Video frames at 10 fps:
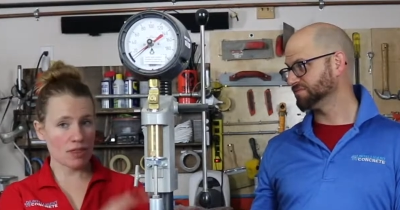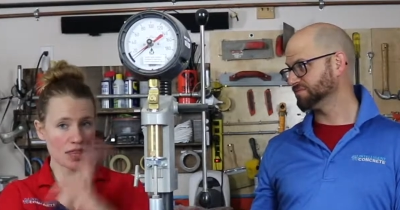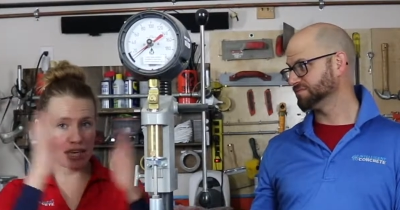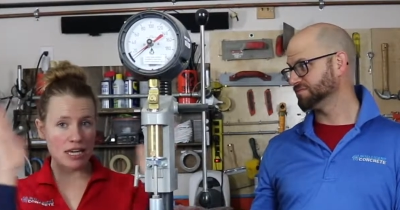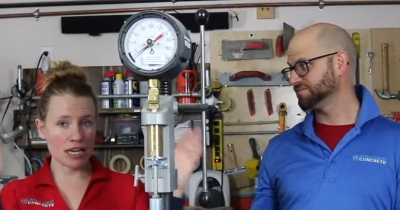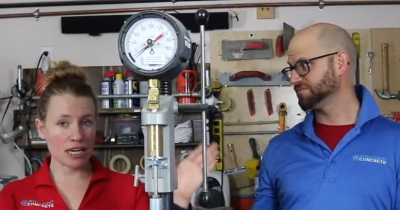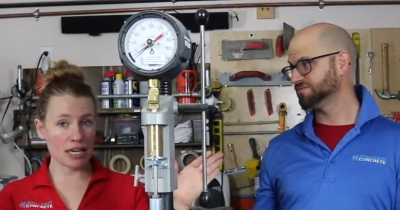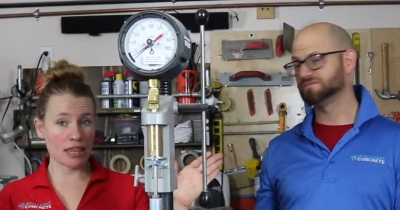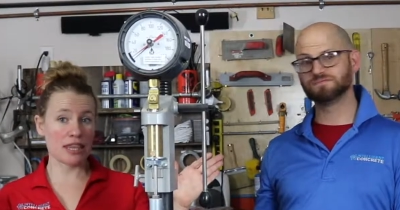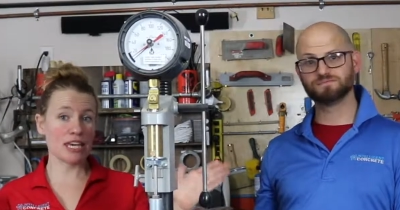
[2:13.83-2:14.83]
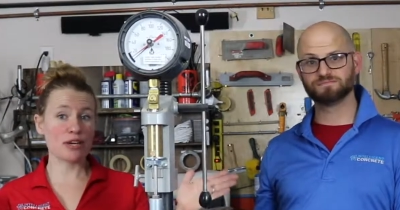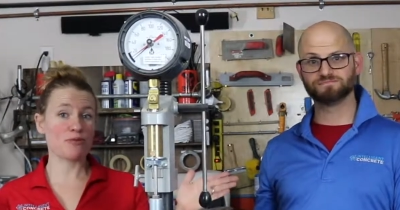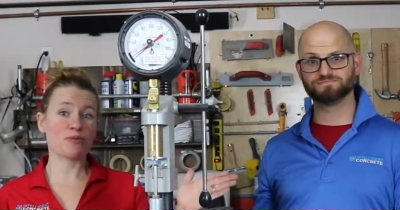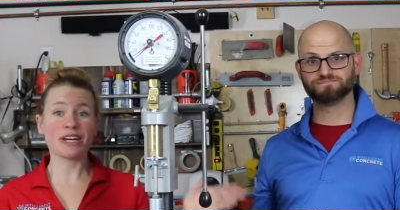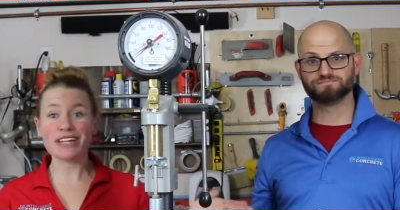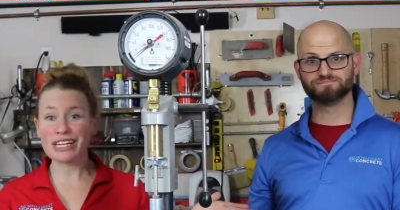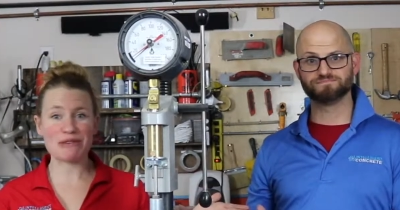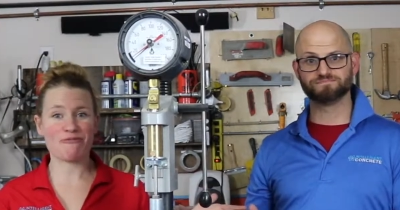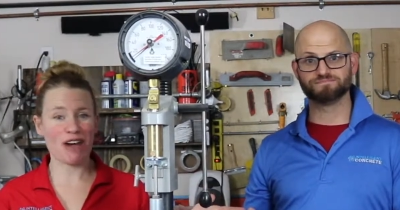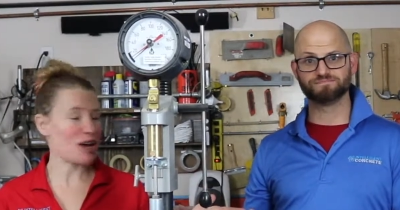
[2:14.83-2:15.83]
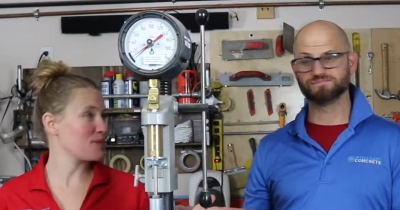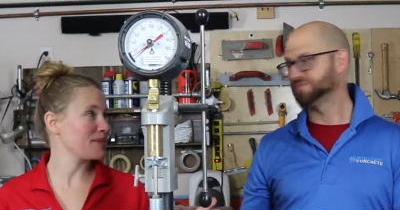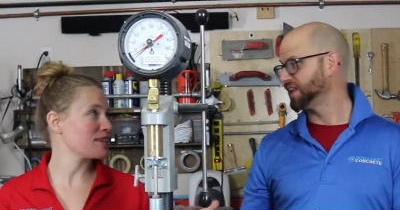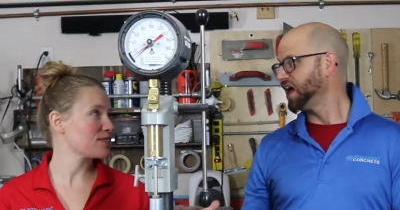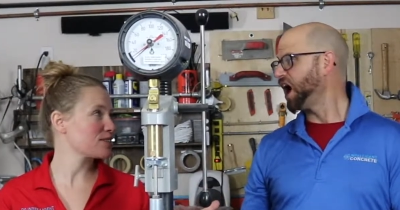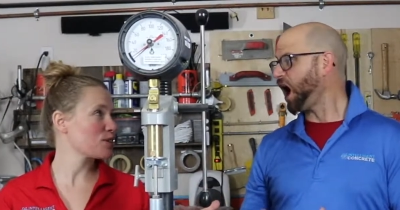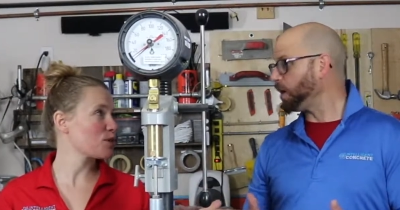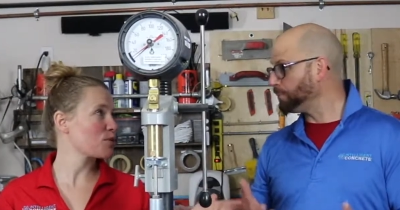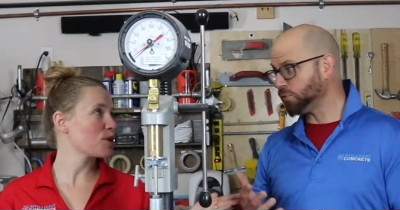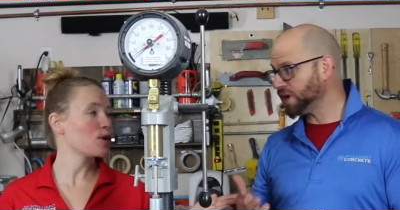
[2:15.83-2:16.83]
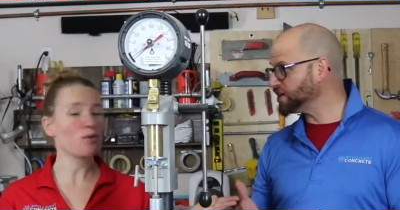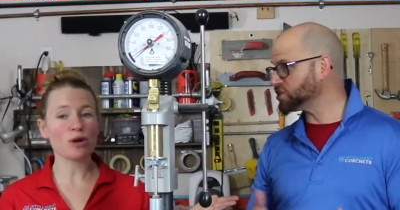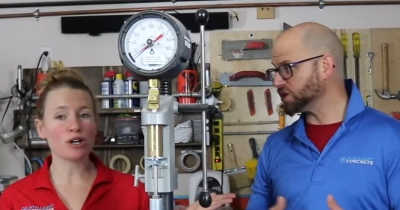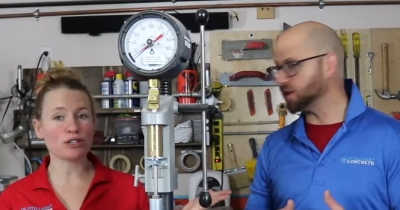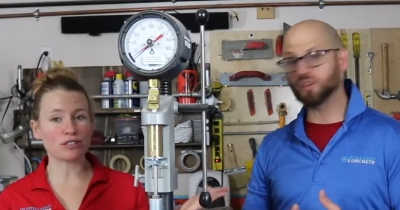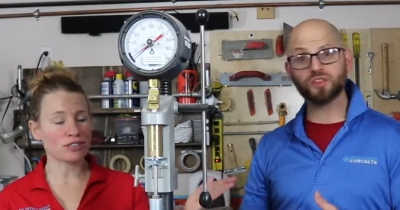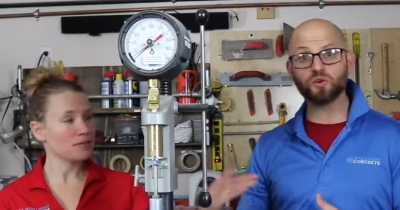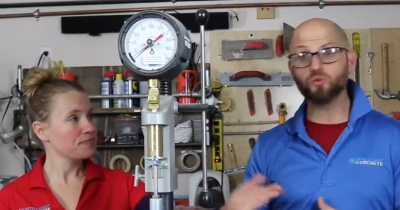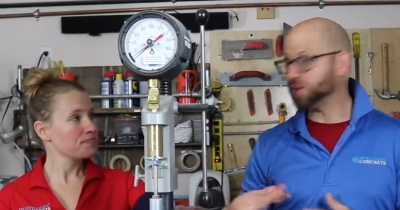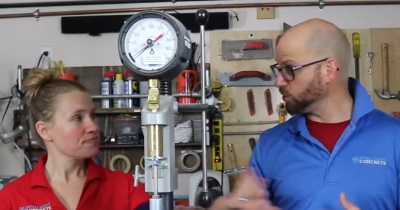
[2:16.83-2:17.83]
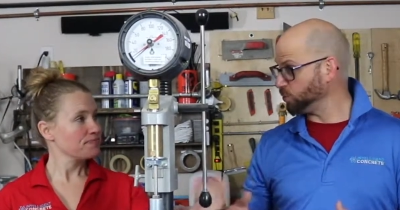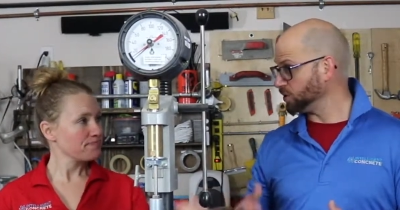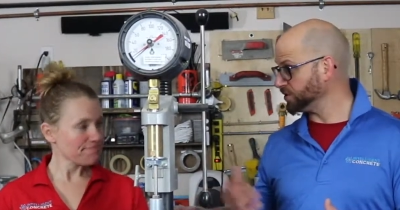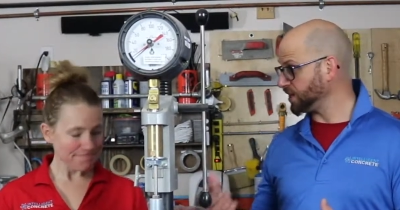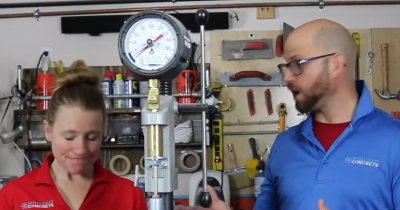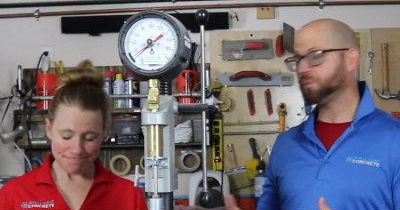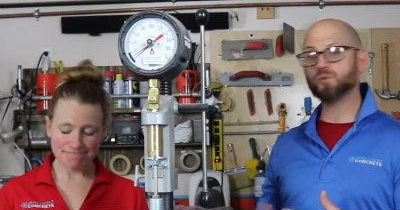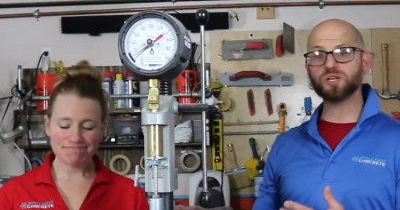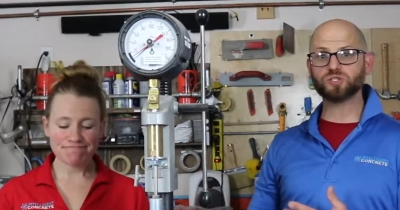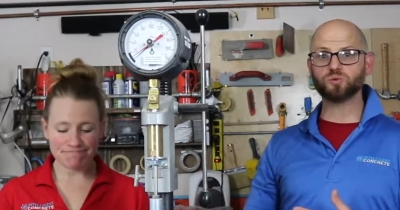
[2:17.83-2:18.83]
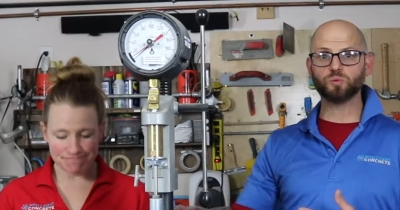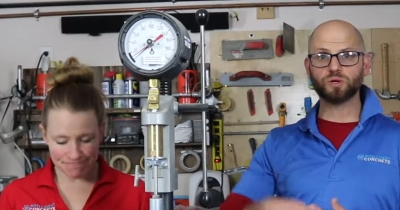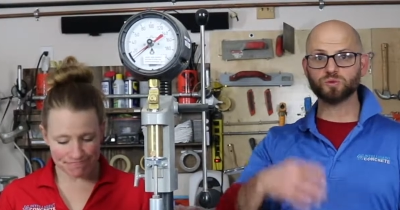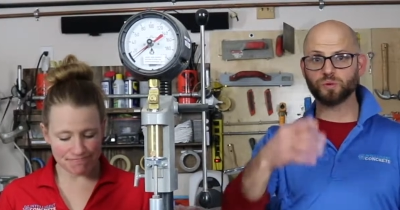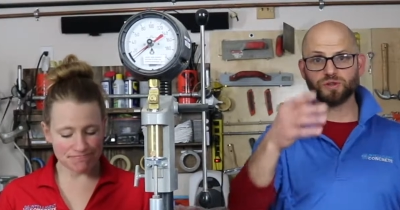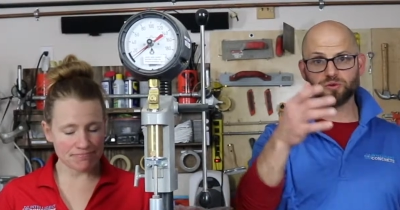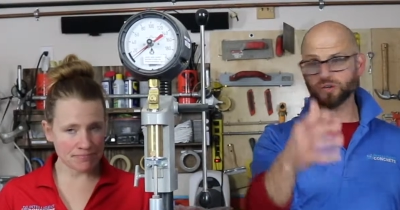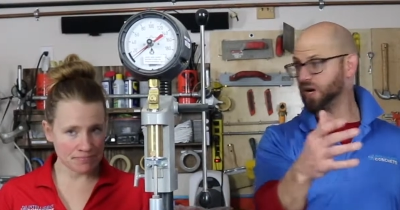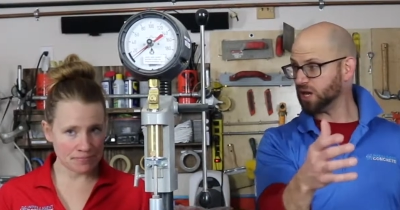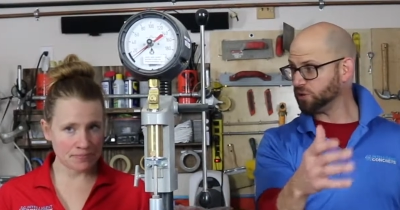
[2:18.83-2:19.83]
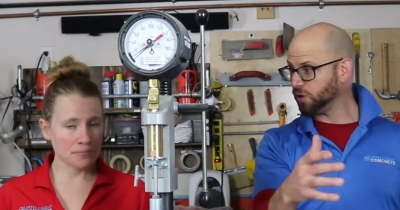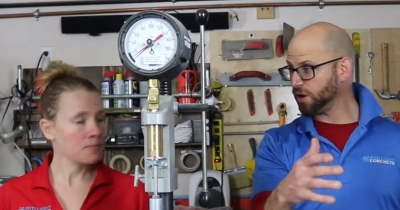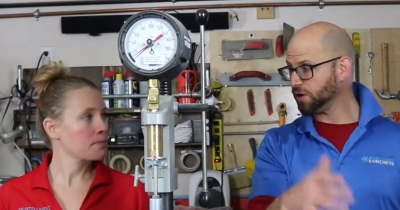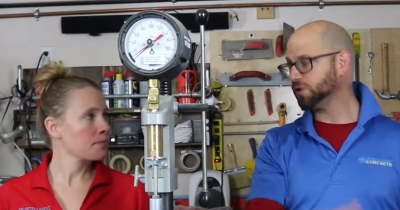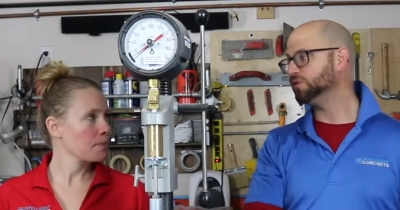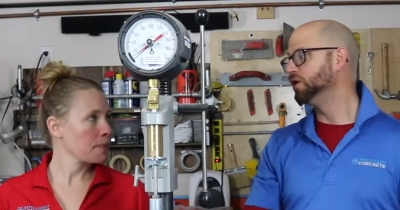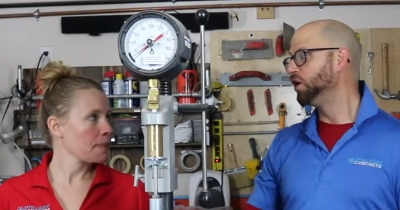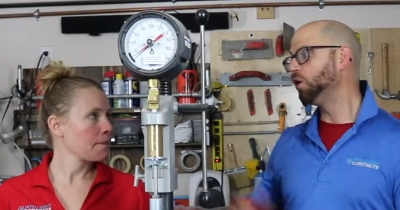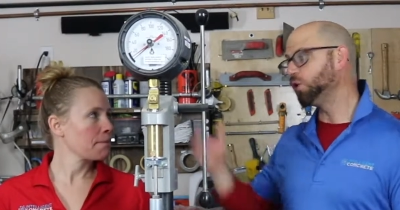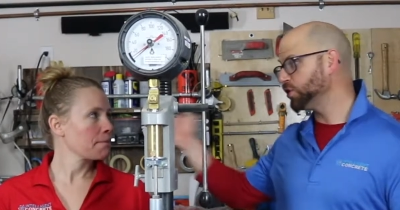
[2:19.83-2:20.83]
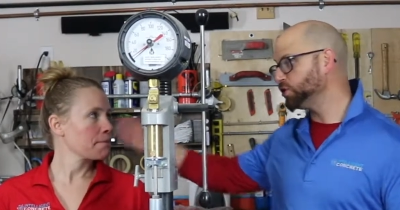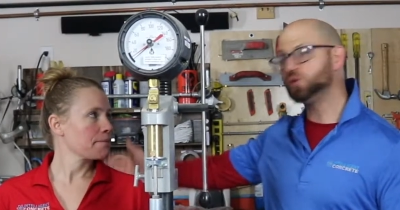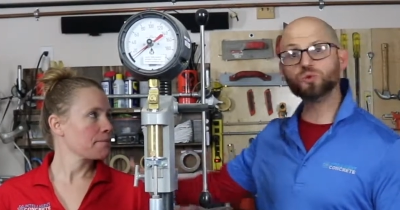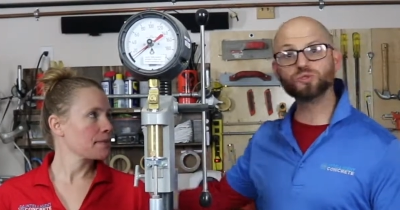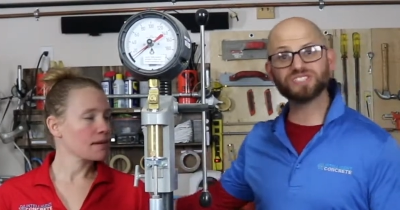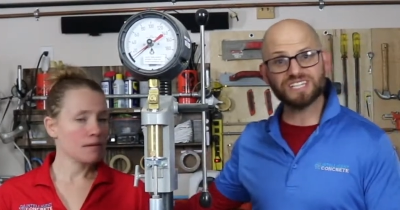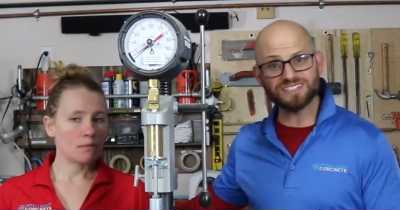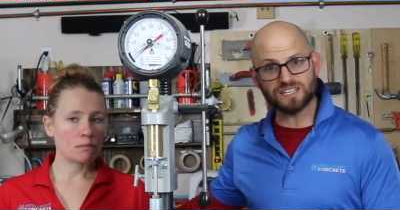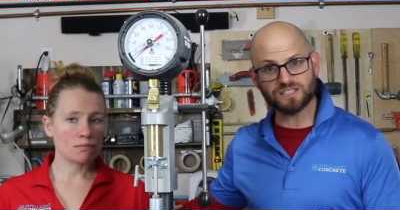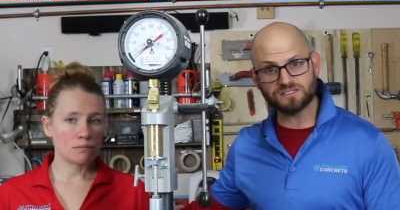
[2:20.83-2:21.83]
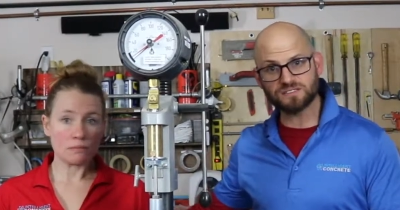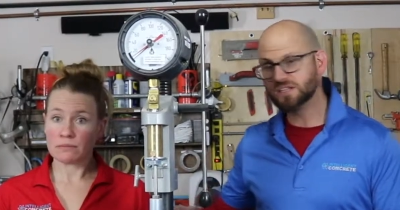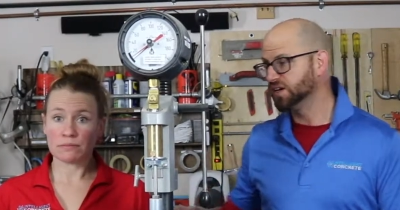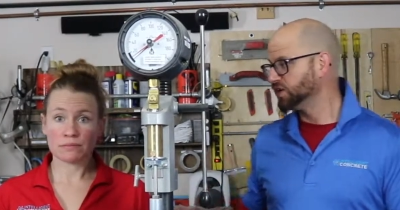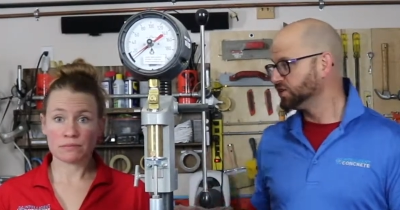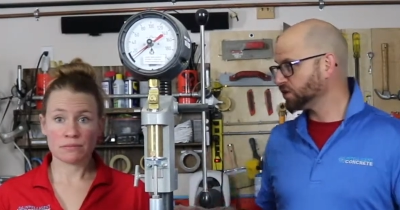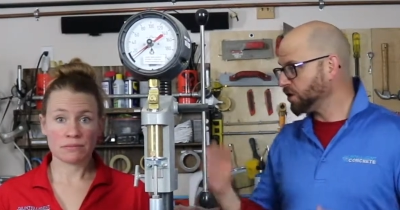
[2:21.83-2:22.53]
Speaker 1: the the real environment, operational,
Speaker 2: the real world. The real world, the operational world, whether you're in Colorado or New Zealand, you're